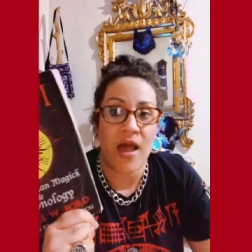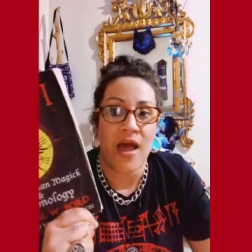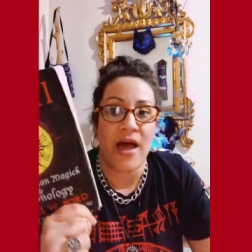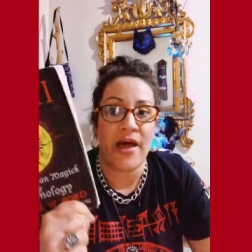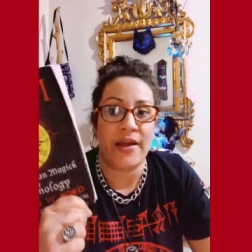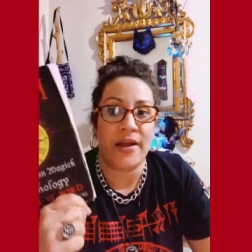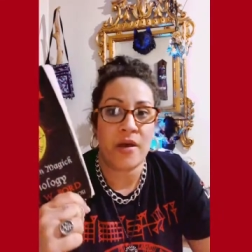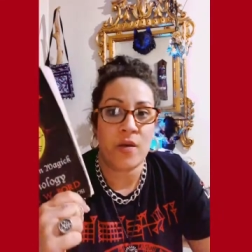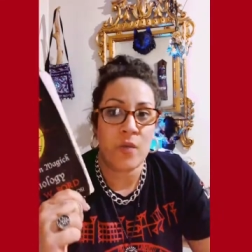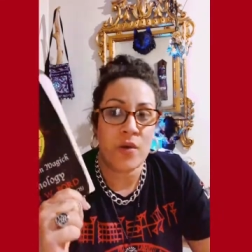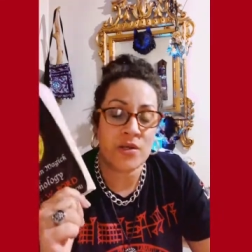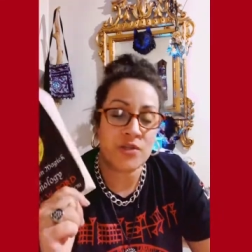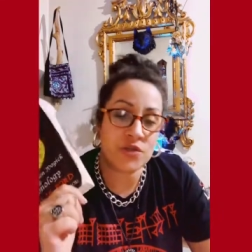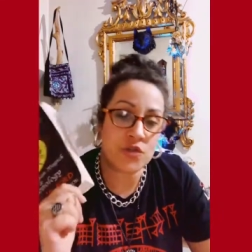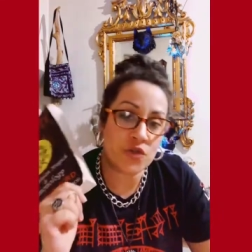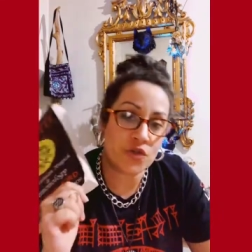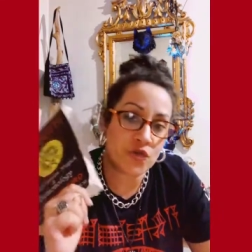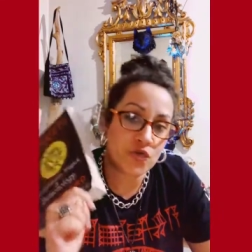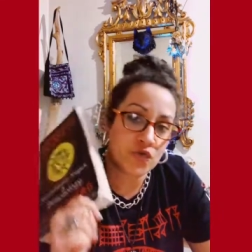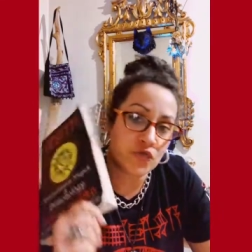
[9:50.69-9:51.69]
And I went
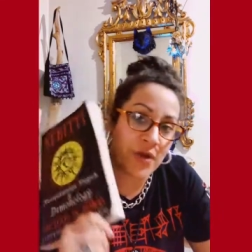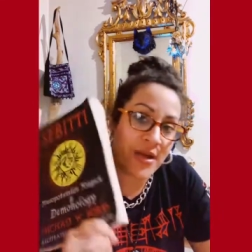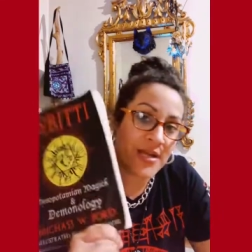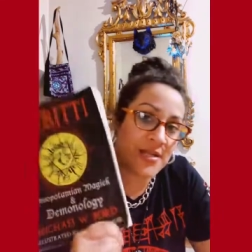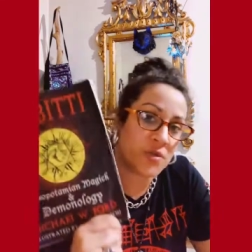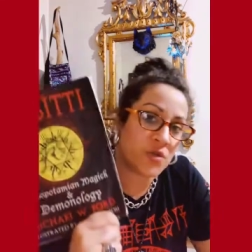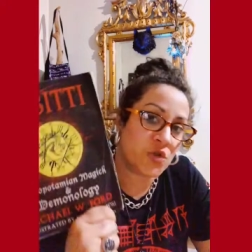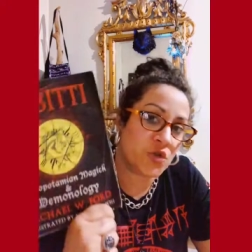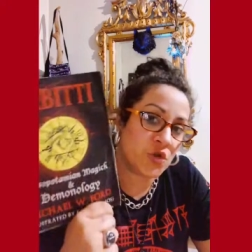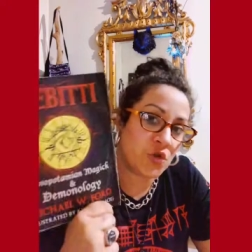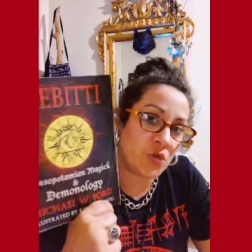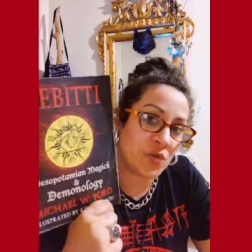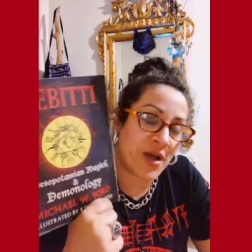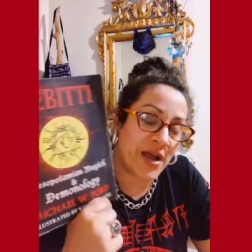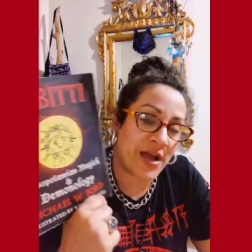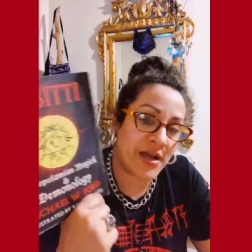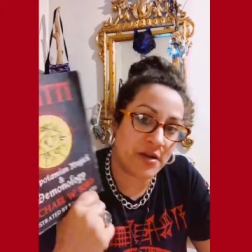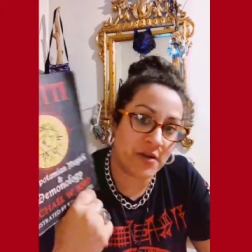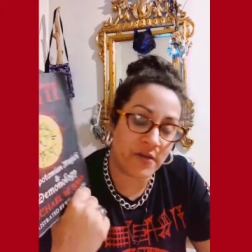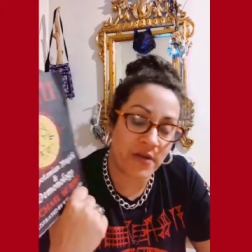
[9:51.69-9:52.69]
straight to, I
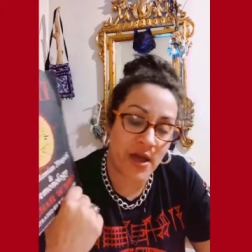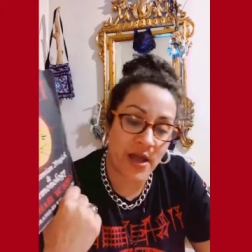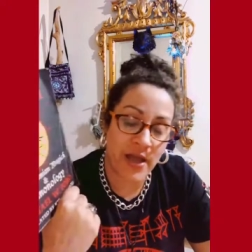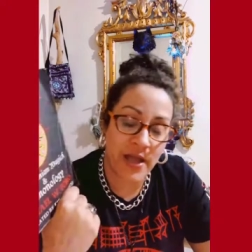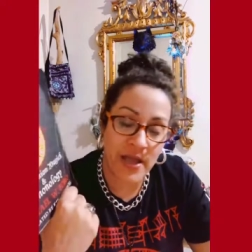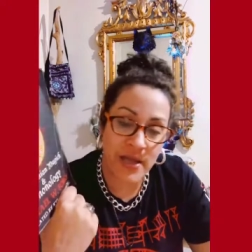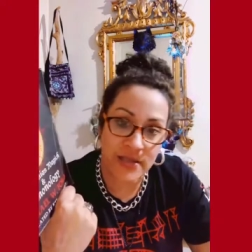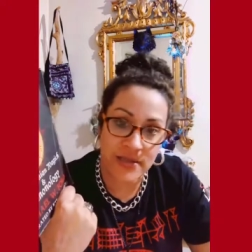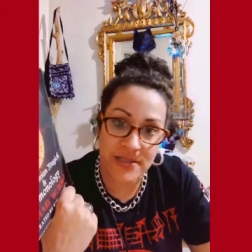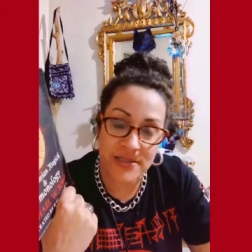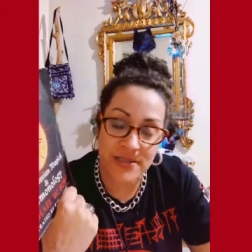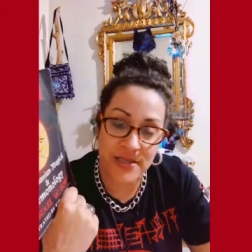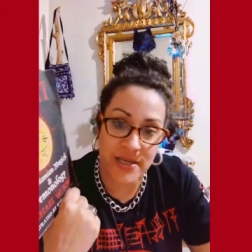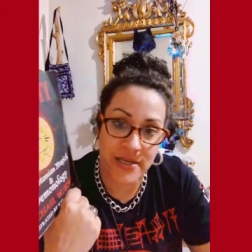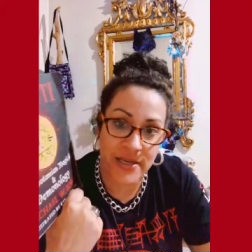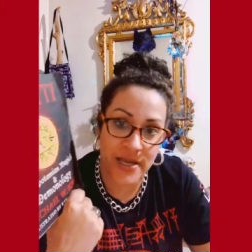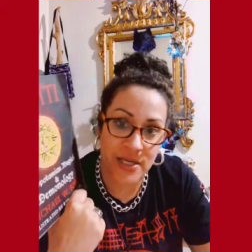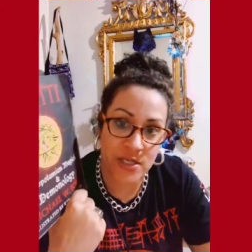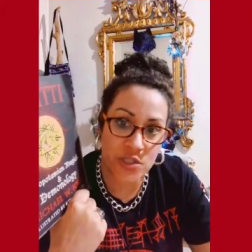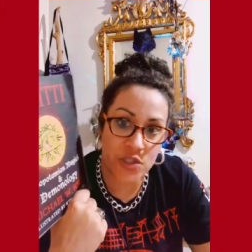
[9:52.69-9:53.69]
had a, I had this
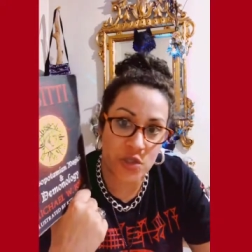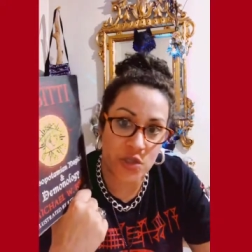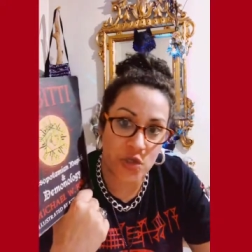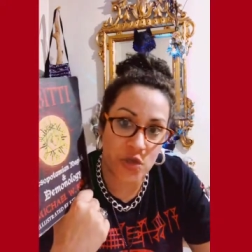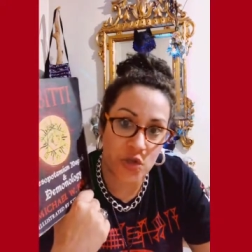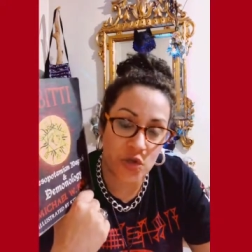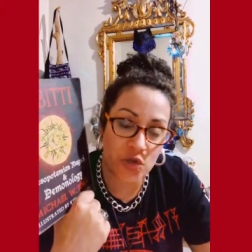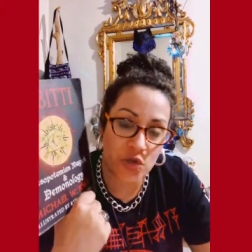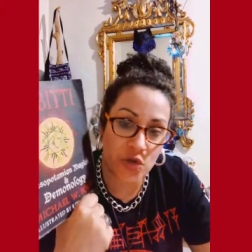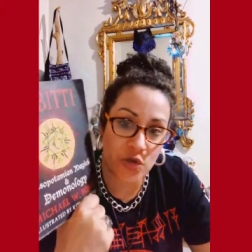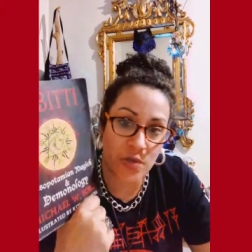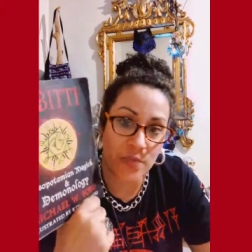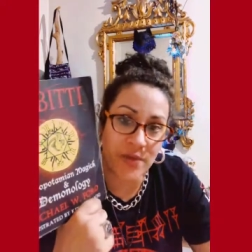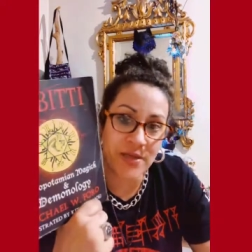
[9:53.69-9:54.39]
connection to them.